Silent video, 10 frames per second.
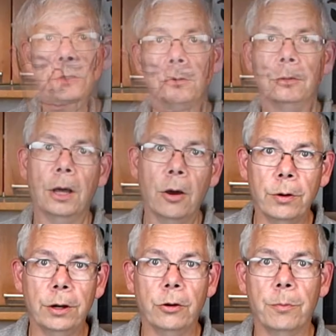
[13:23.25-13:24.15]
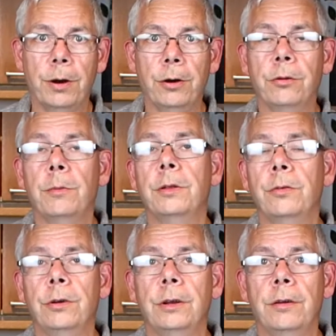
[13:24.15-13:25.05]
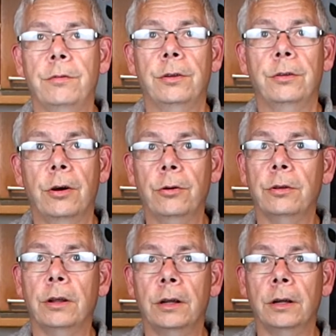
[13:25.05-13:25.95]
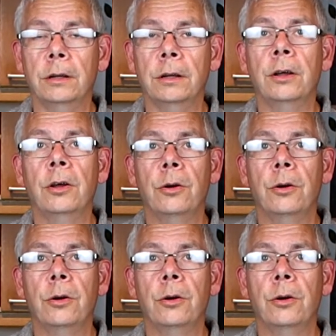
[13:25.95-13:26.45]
So now when a comparison between the different doughs are done,